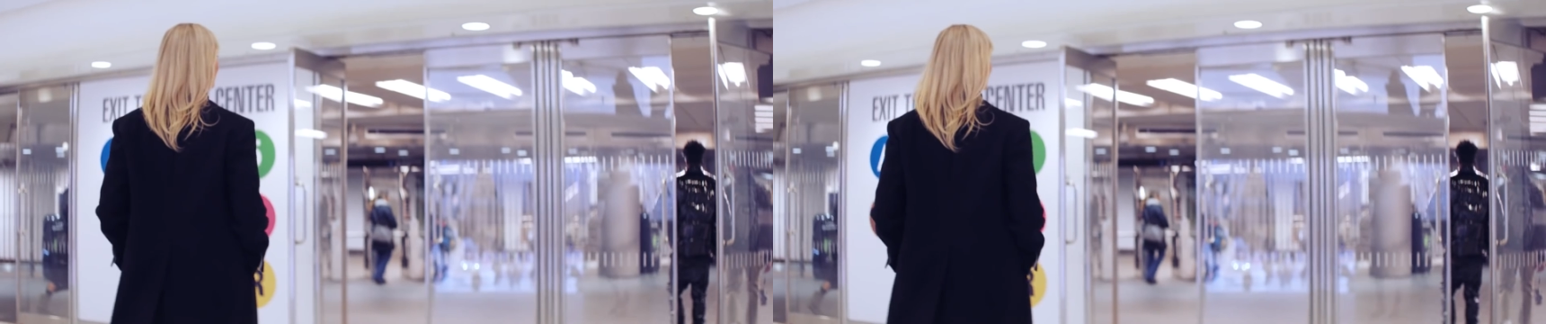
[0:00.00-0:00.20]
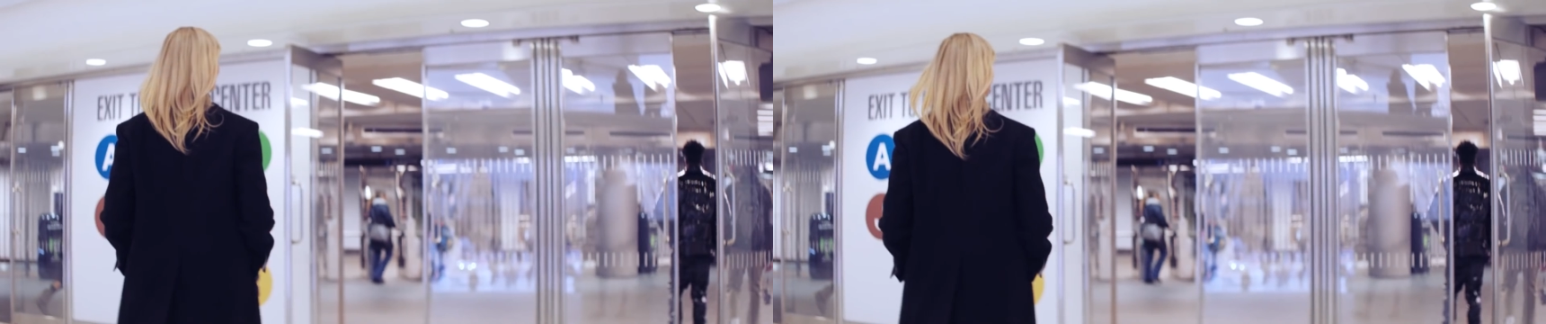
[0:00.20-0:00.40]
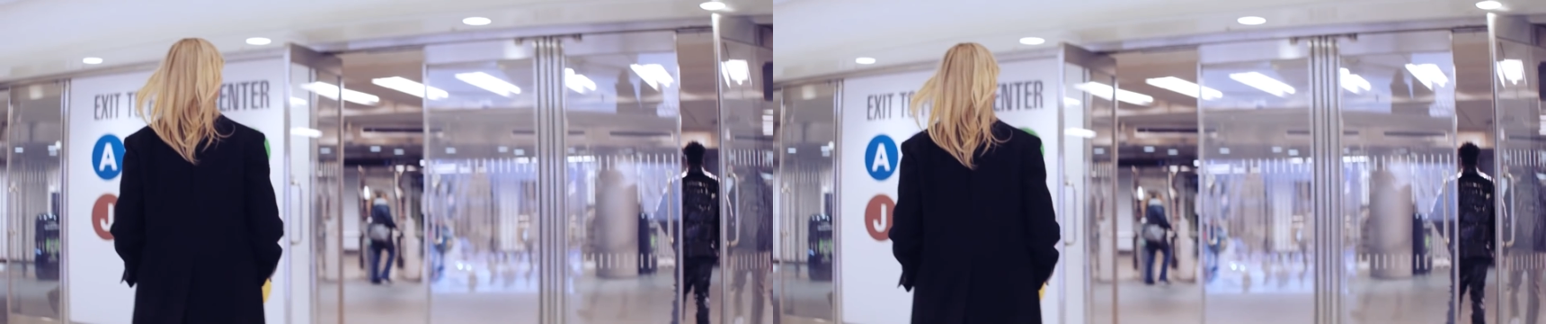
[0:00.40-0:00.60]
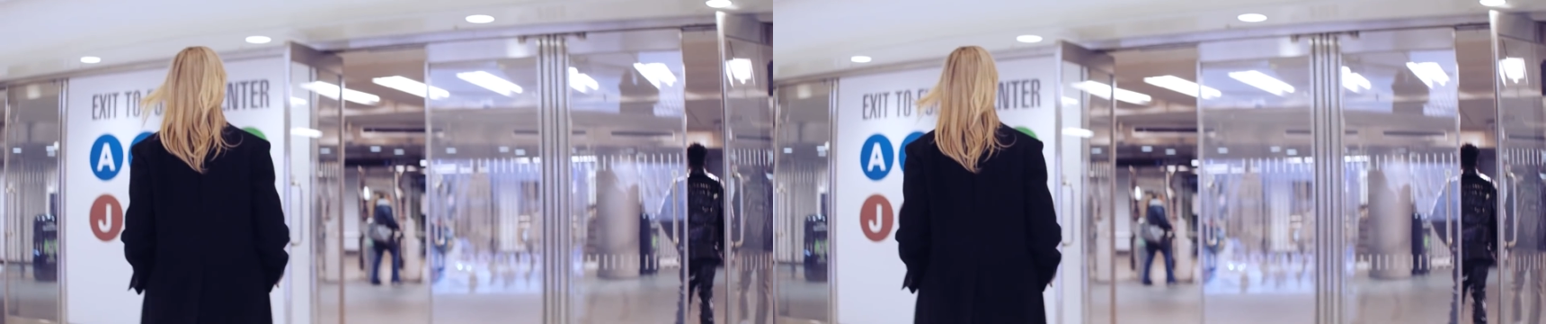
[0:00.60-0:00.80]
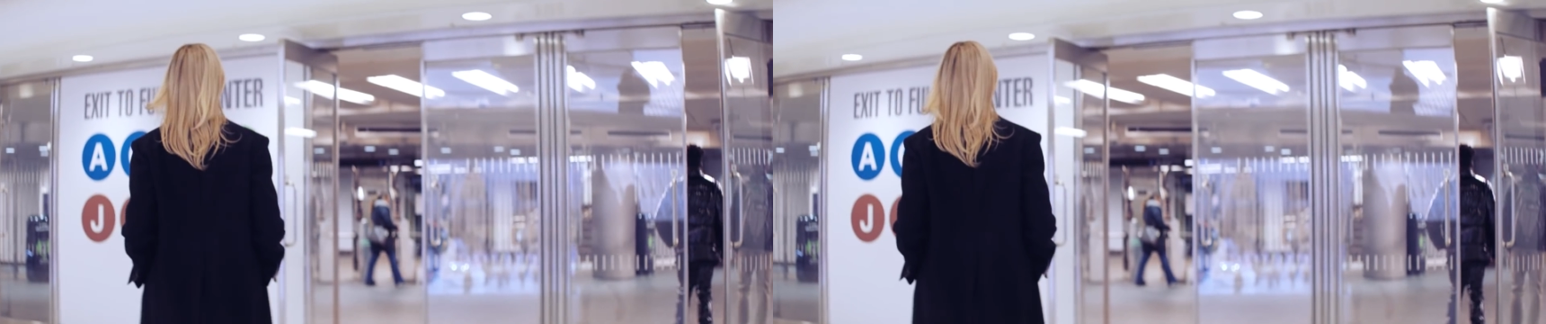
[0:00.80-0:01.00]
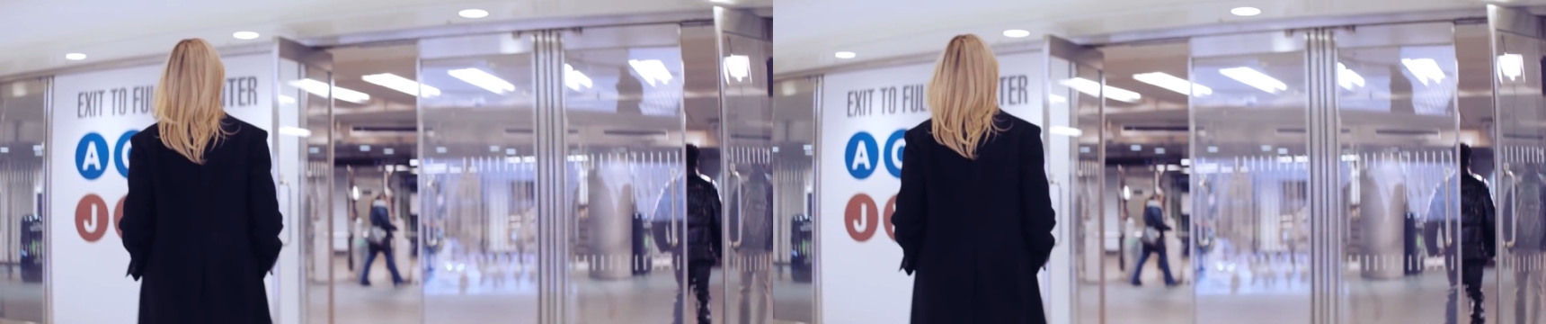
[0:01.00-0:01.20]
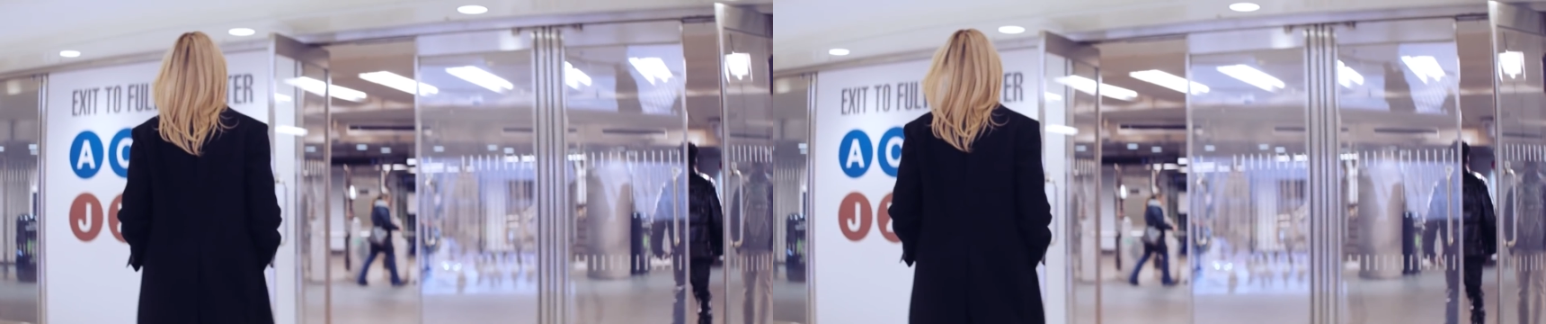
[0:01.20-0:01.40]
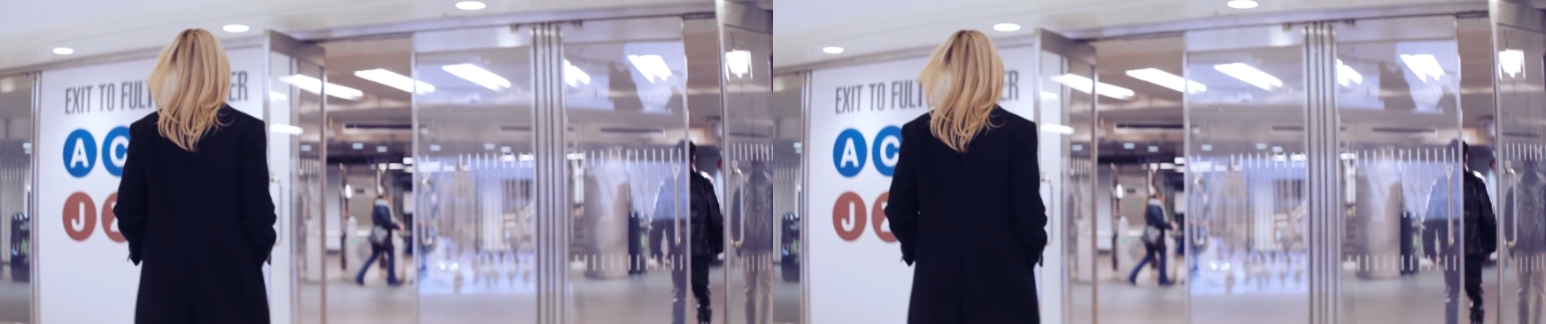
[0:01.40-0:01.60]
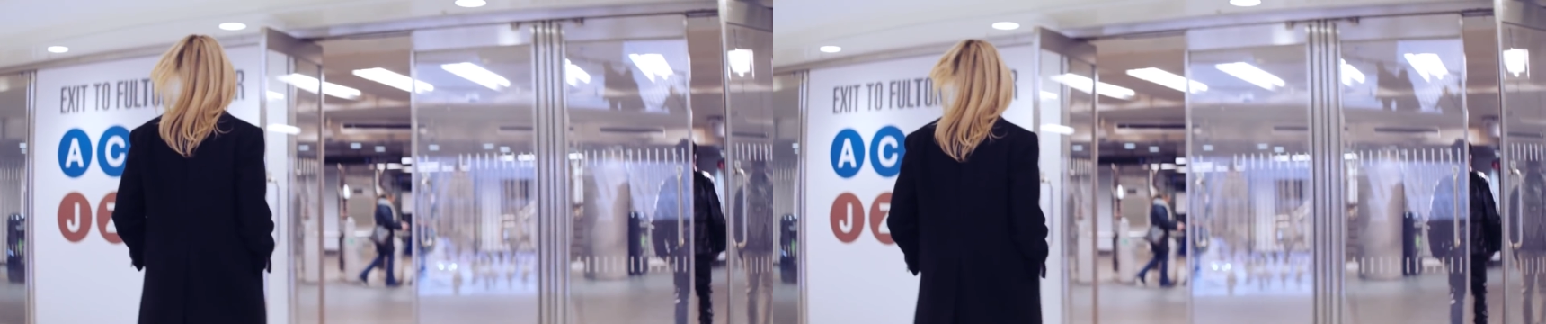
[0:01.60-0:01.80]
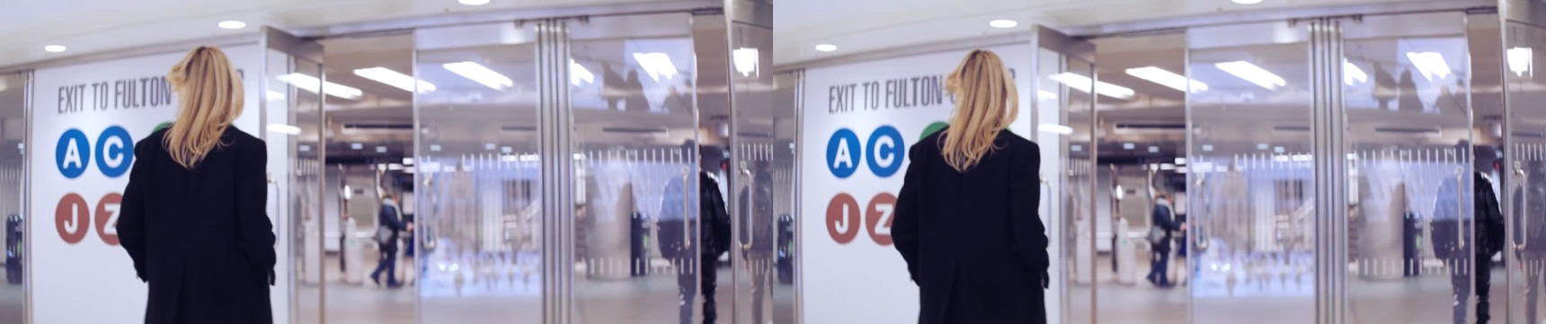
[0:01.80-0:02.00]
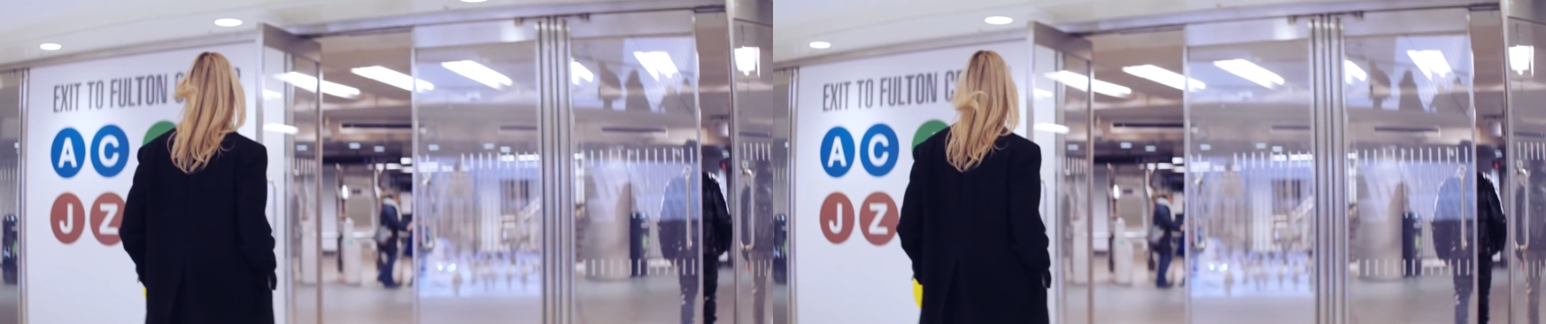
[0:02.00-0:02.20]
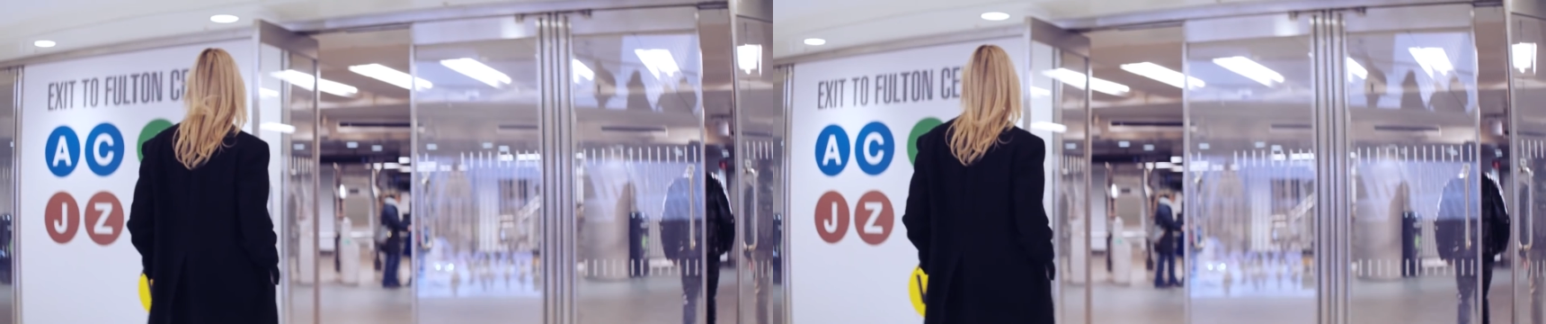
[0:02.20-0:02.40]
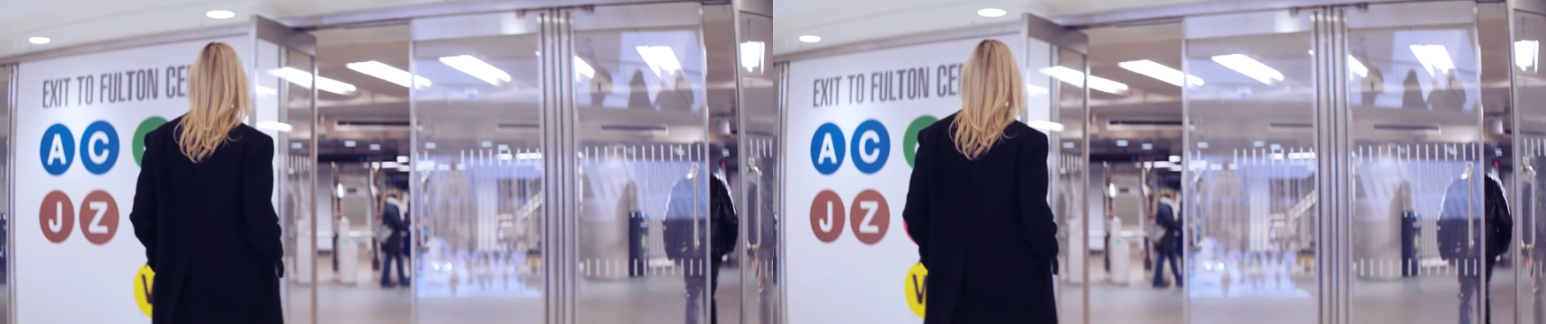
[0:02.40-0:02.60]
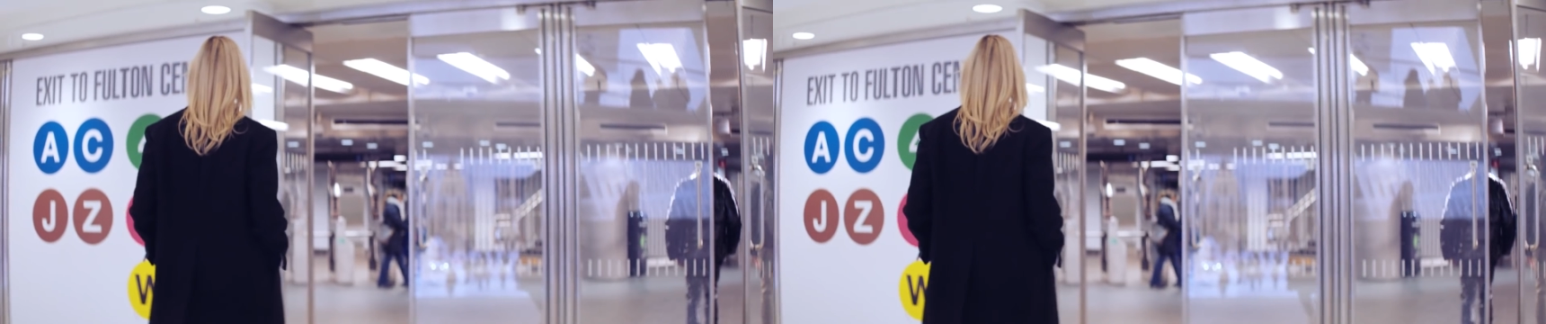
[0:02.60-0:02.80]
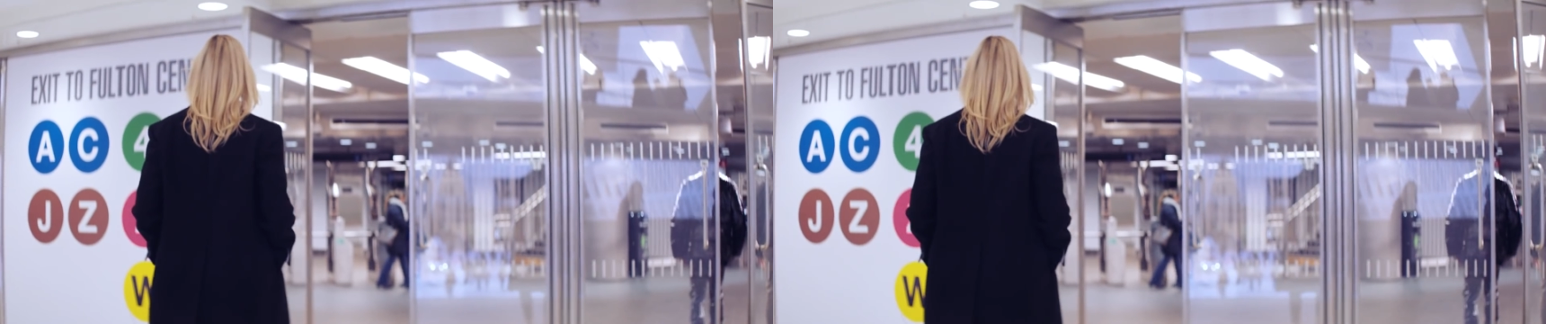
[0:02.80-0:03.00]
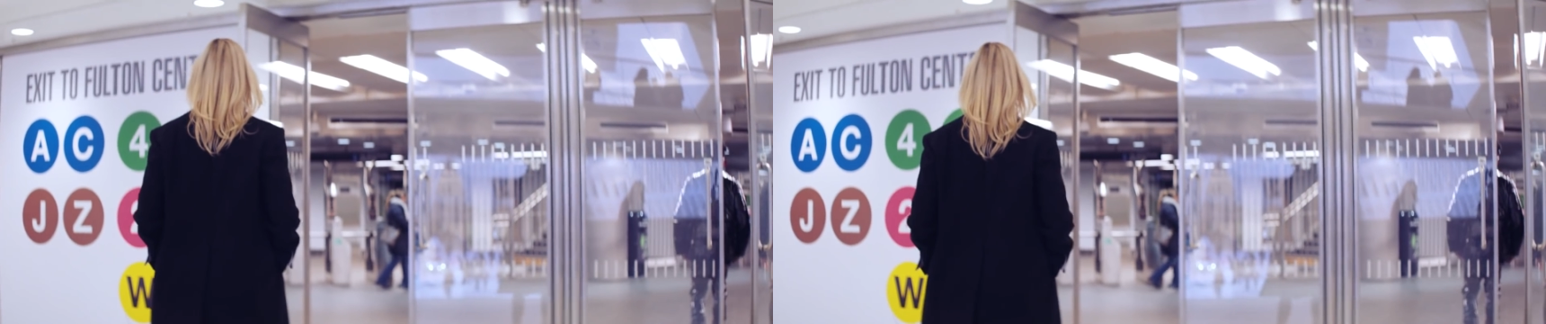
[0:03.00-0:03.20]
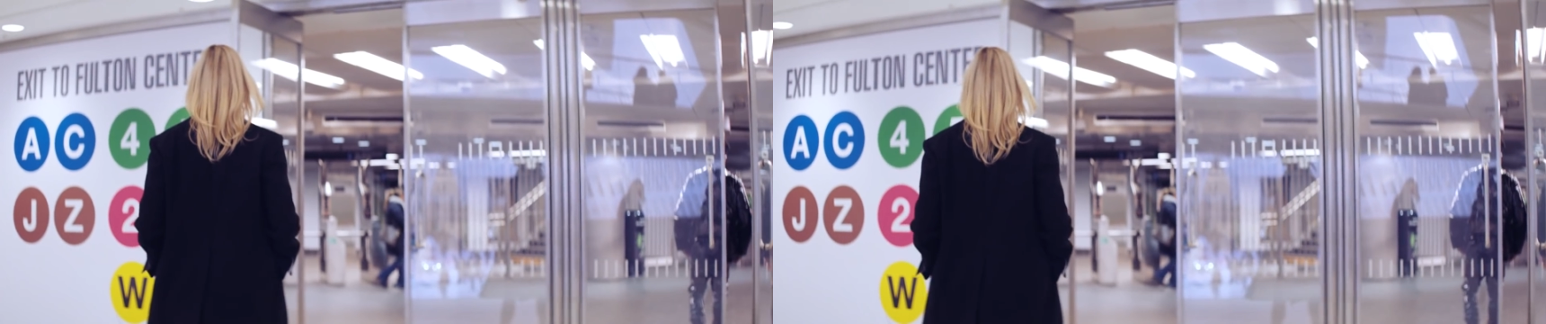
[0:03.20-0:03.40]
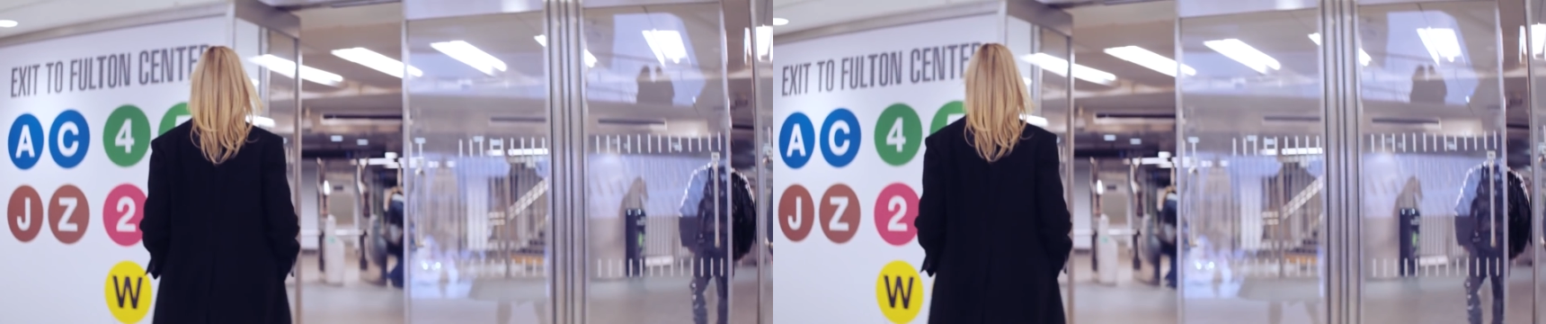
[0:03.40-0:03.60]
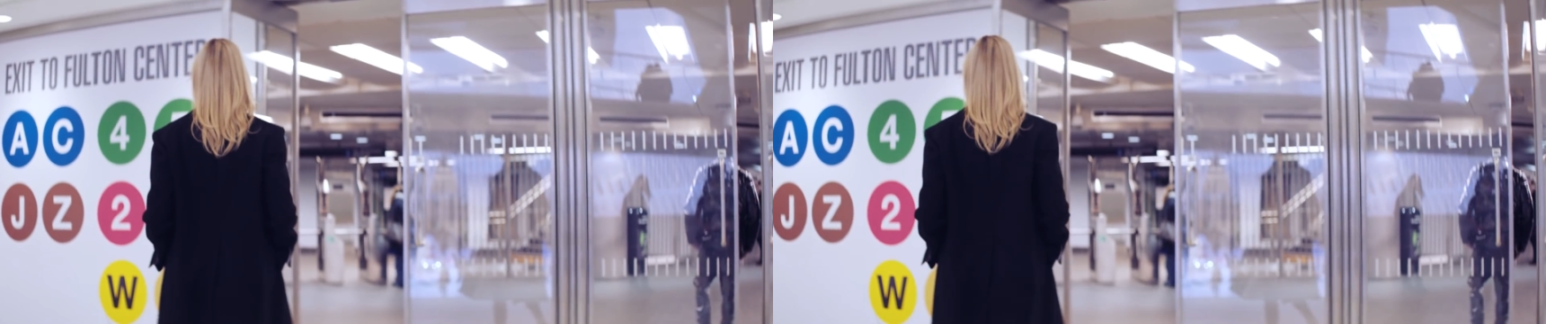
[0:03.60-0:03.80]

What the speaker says: No face is visible, so there are no lips to read.